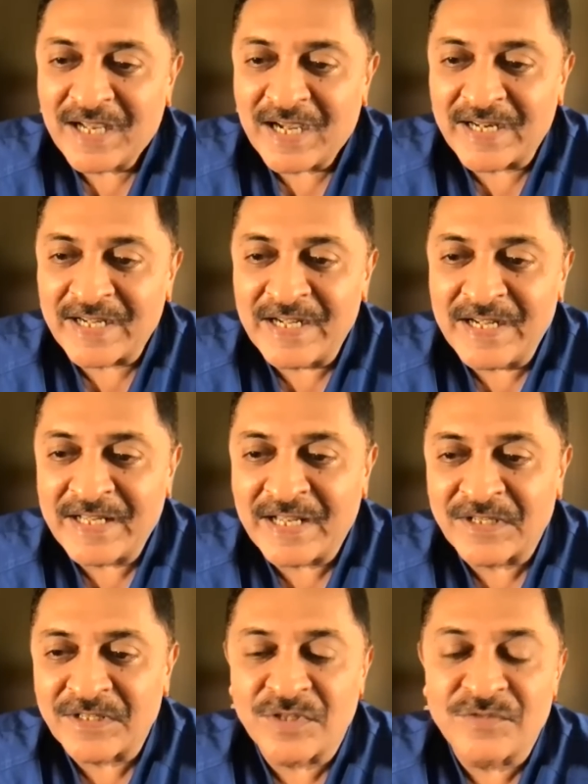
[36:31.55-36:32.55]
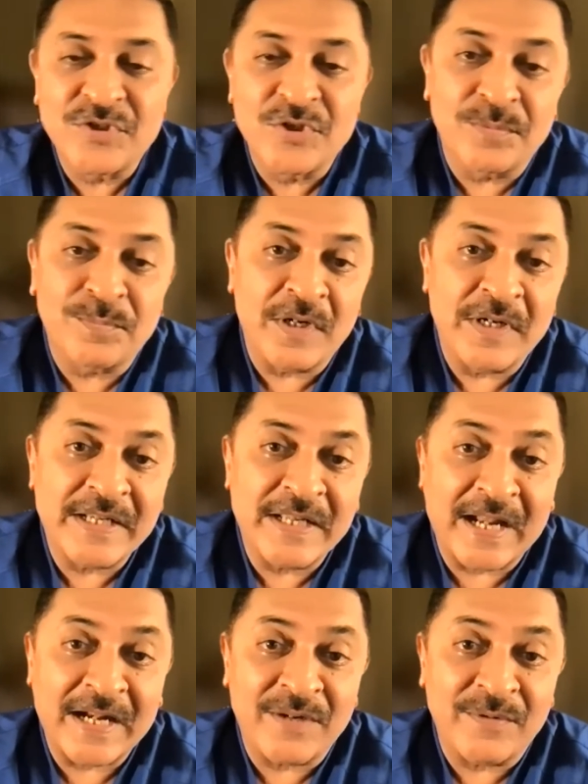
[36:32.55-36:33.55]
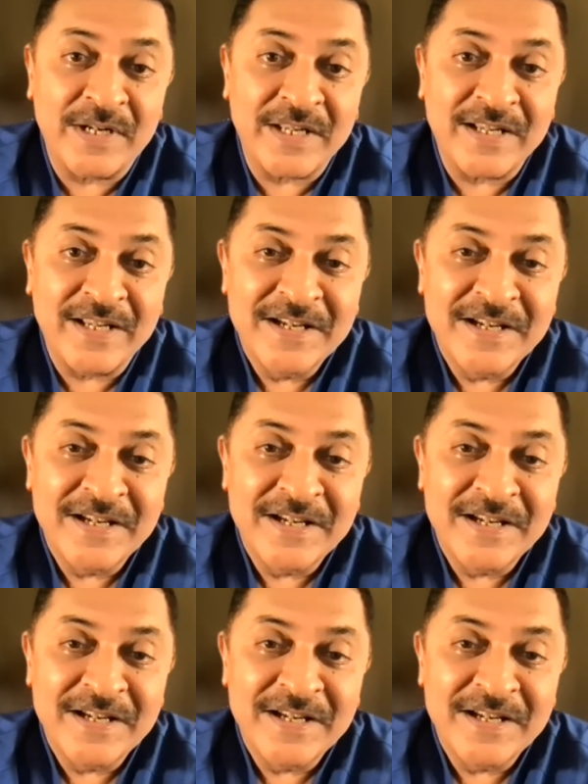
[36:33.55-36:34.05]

are indicators of geopolitical activity.